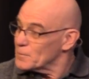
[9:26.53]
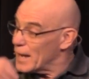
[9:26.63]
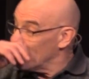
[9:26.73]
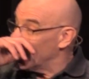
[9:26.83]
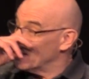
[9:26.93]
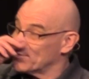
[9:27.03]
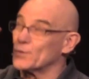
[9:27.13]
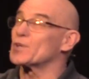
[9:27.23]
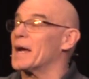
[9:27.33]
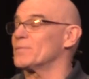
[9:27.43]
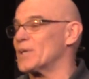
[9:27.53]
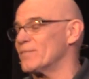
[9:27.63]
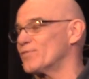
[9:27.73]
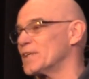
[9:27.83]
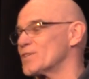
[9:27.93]
now, a few times
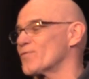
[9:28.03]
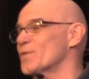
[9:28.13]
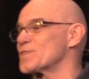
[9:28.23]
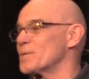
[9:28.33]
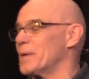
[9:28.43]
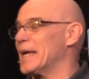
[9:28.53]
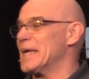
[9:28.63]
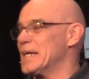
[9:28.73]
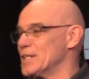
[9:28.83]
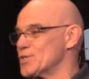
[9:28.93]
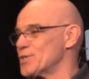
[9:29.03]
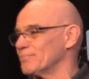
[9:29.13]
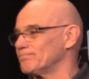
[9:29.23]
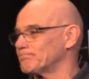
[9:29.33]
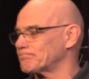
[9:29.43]
I've finished first in my
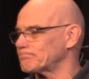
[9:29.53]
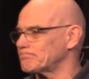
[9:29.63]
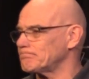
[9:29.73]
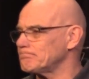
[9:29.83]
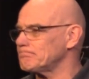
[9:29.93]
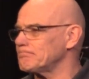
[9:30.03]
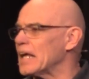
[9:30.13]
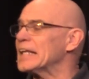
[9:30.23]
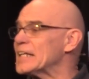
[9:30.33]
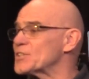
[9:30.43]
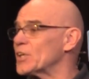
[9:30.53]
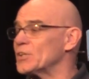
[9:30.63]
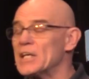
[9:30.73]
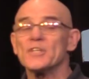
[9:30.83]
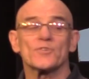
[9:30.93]
age. That's
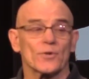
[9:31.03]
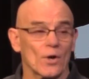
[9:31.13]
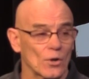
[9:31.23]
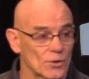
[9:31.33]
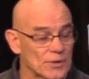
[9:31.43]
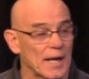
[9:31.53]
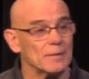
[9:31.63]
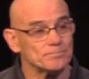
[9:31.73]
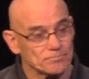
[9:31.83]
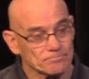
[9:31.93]
getting easier all the time.